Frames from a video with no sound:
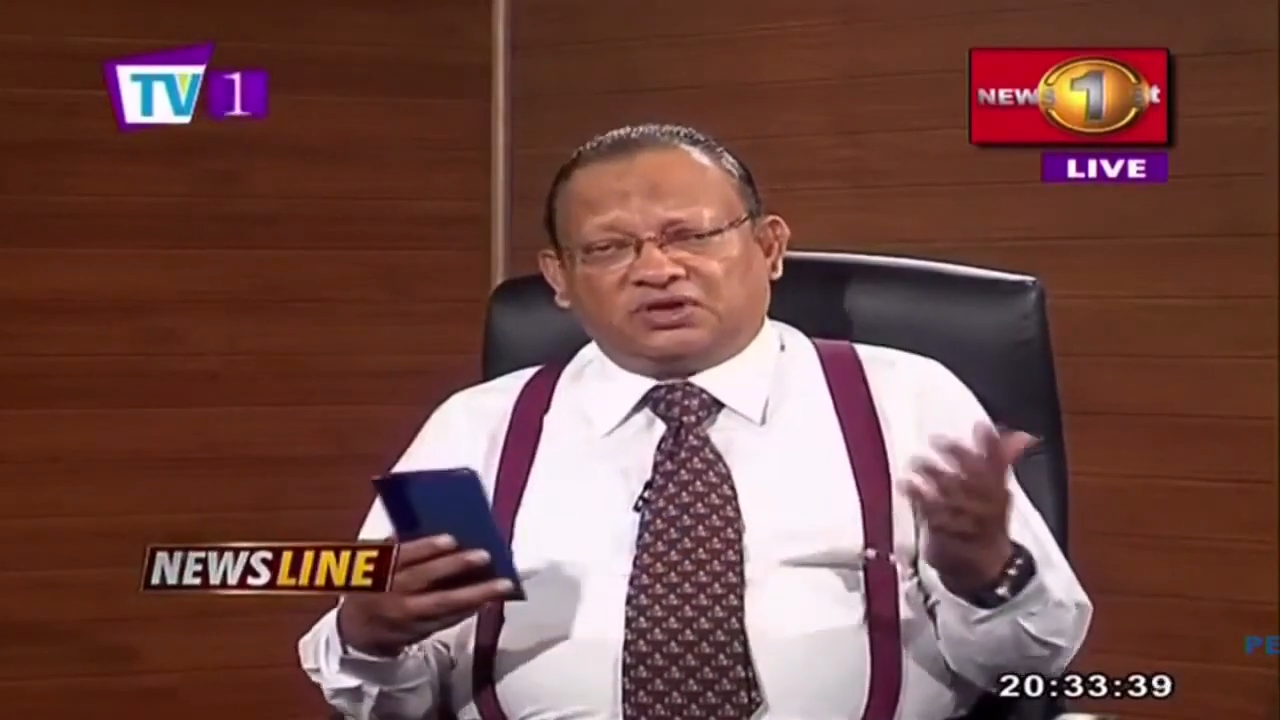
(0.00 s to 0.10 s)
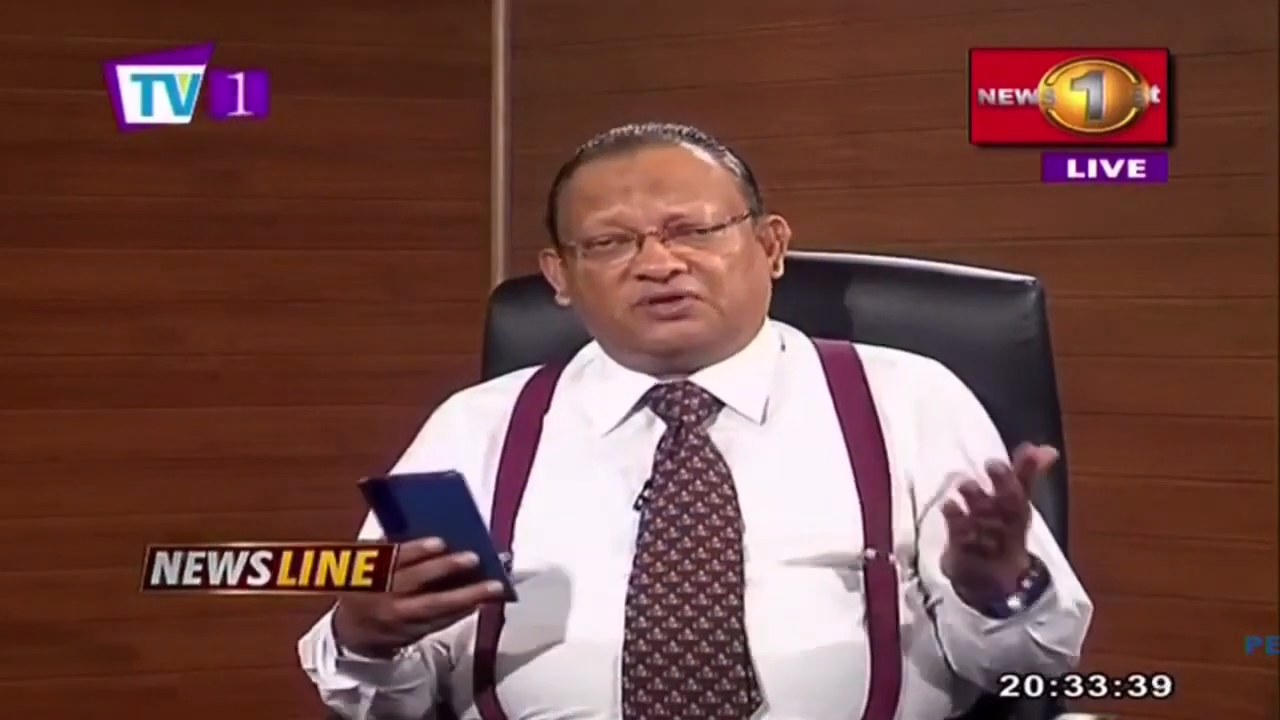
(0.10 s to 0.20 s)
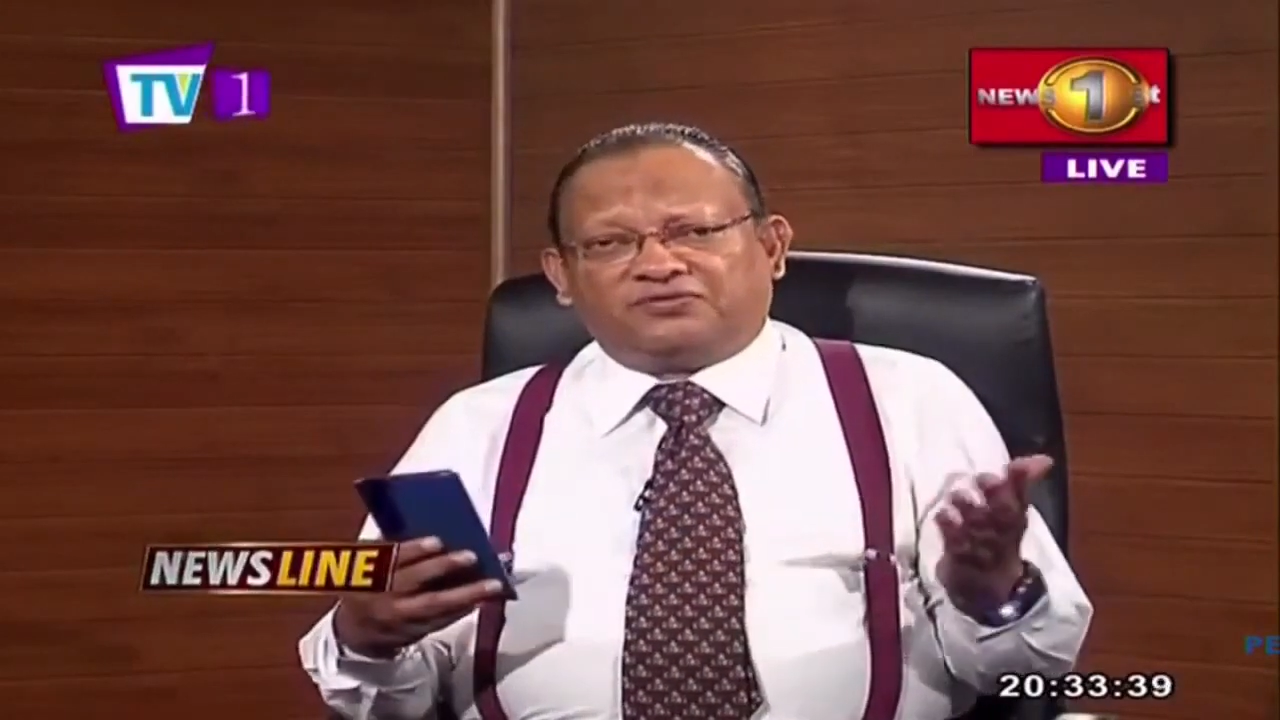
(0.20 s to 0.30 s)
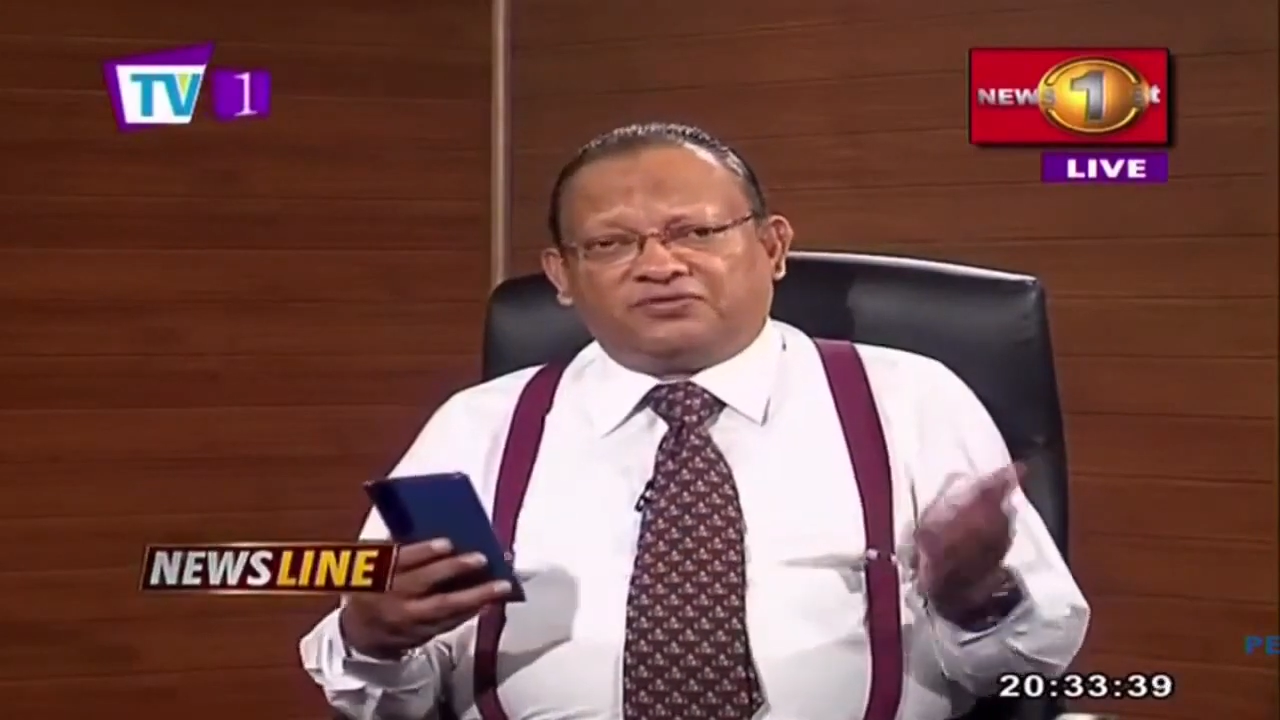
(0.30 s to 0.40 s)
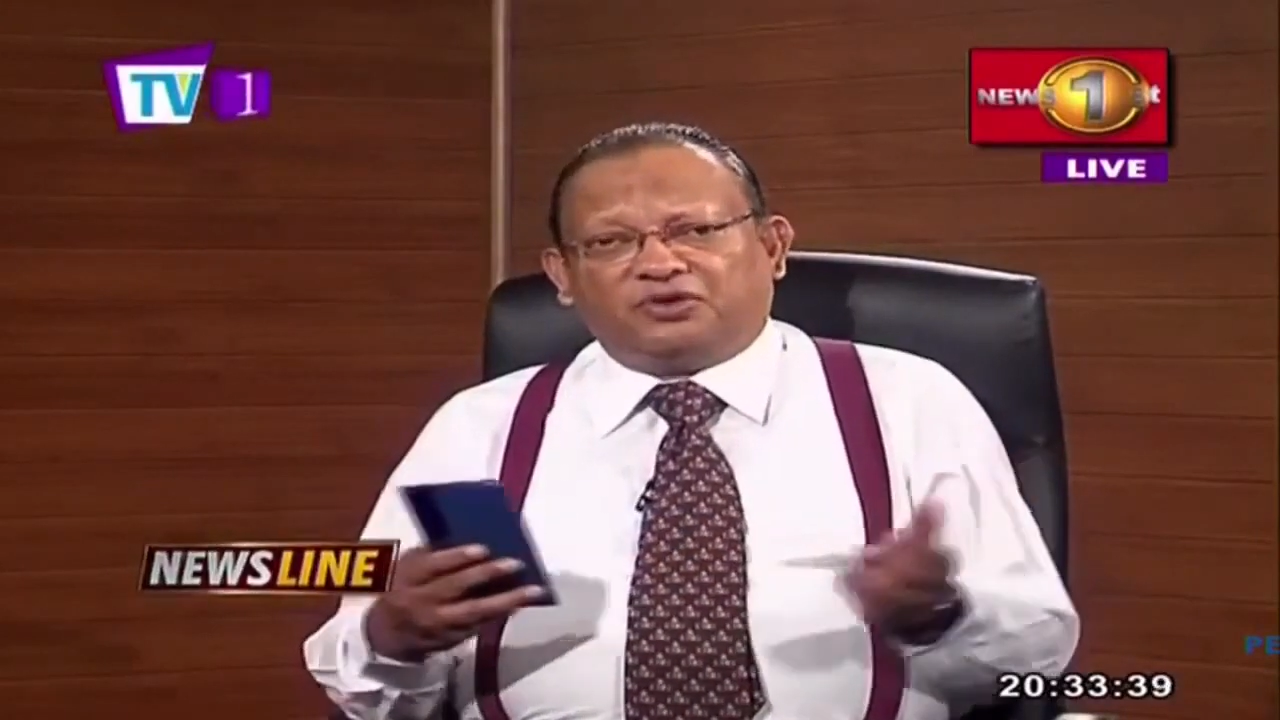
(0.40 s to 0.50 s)

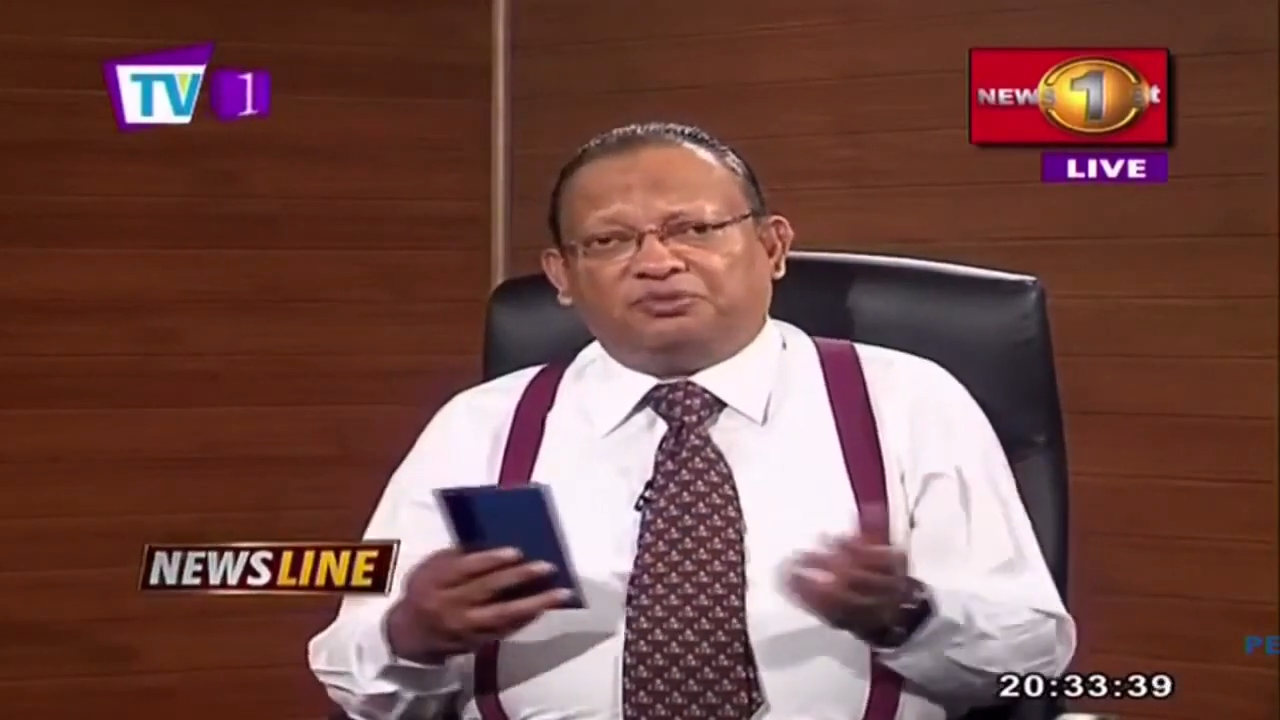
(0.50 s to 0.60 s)
lot of